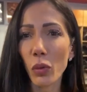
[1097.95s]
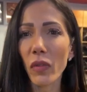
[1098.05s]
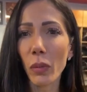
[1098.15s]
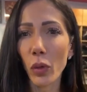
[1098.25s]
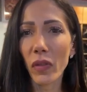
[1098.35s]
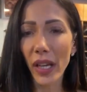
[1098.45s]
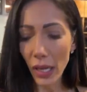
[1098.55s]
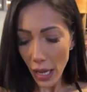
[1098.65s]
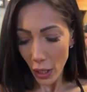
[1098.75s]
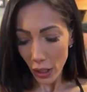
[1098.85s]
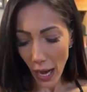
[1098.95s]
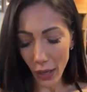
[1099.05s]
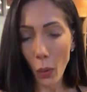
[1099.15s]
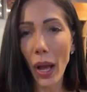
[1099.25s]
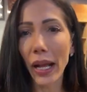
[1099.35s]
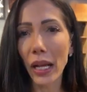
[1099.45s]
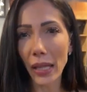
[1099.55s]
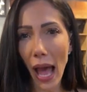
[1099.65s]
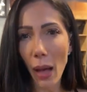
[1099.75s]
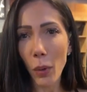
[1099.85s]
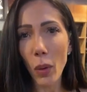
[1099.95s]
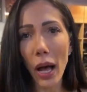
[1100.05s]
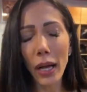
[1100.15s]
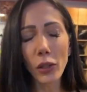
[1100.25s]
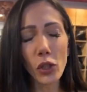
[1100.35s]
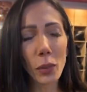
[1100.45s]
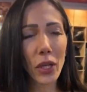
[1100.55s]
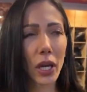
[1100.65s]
It's kind of why I got the Apple Watch,